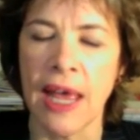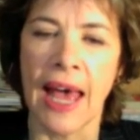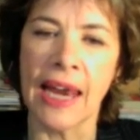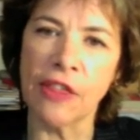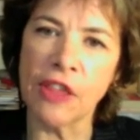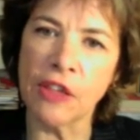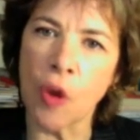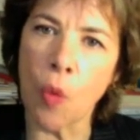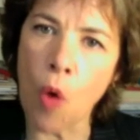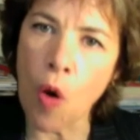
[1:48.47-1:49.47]
And I think
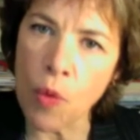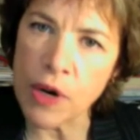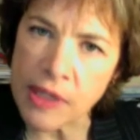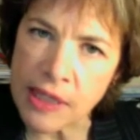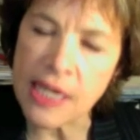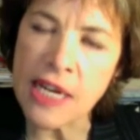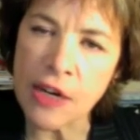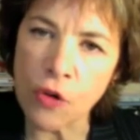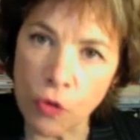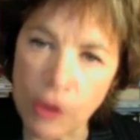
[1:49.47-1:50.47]
that what we're
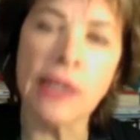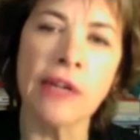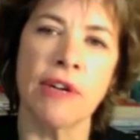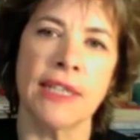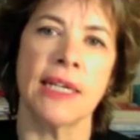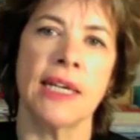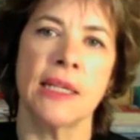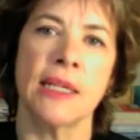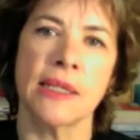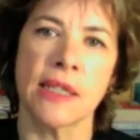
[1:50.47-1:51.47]
seeing really resonate
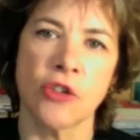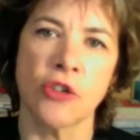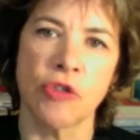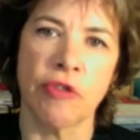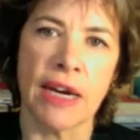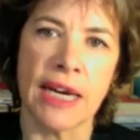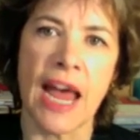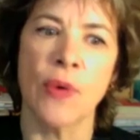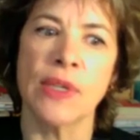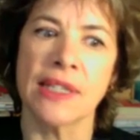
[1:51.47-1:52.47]
in this country right
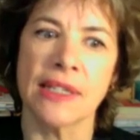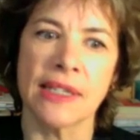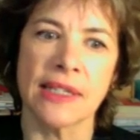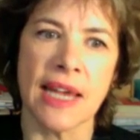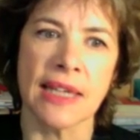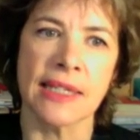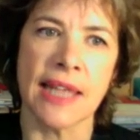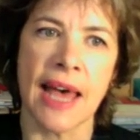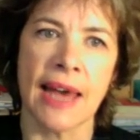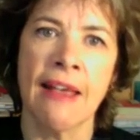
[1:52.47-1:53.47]
now is the sense
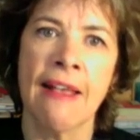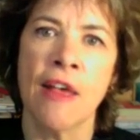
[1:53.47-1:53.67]
that